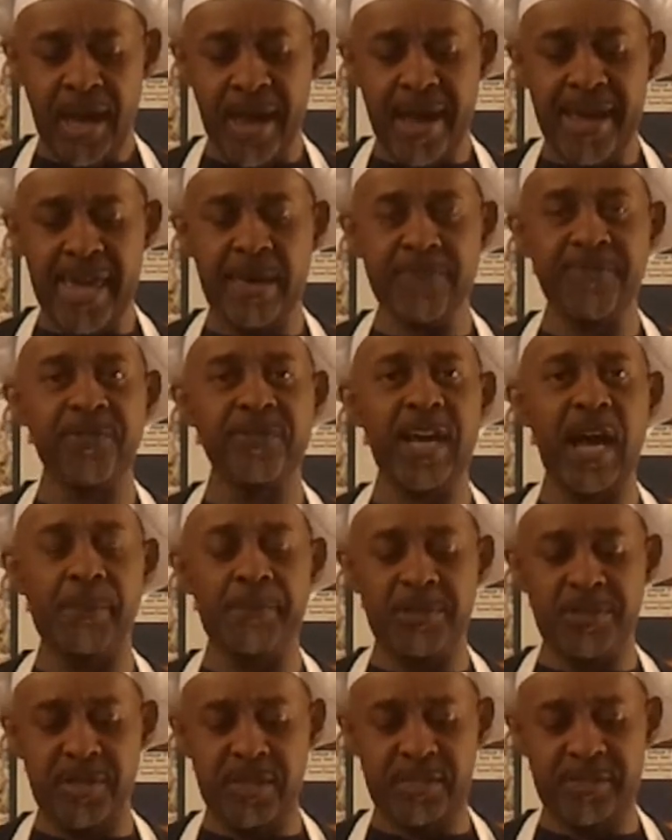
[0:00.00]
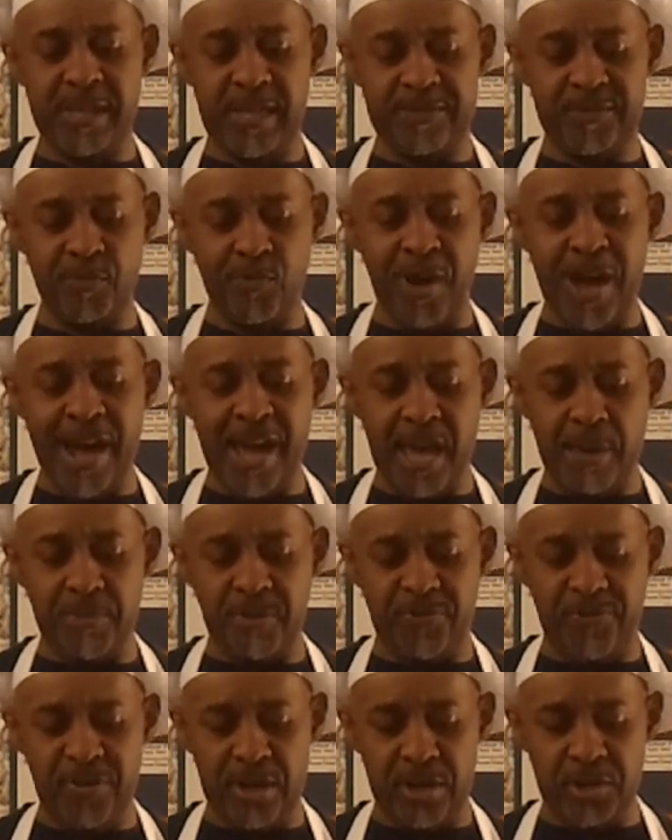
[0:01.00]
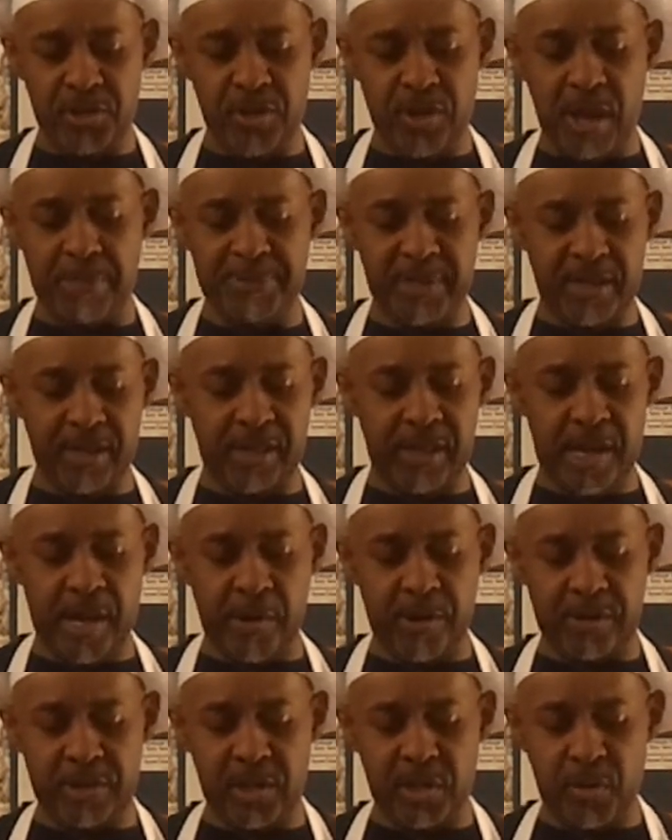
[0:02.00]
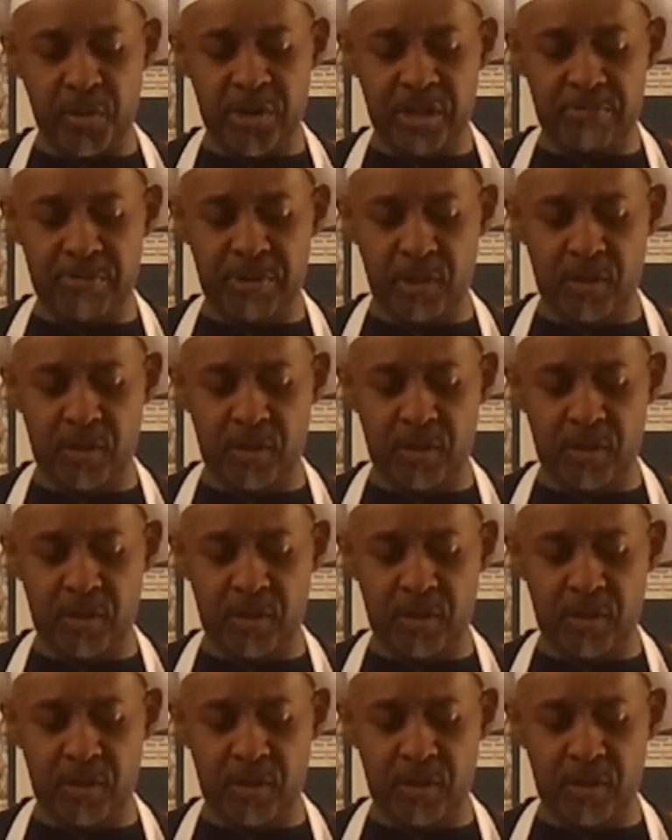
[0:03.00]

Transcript: I am phenomenally successful. I am a finisher. I'm declaring and decreeing